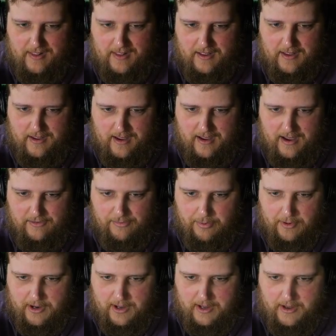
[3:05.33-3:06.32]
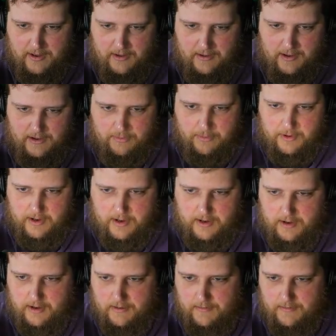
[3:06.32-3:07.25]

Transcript: It's pretty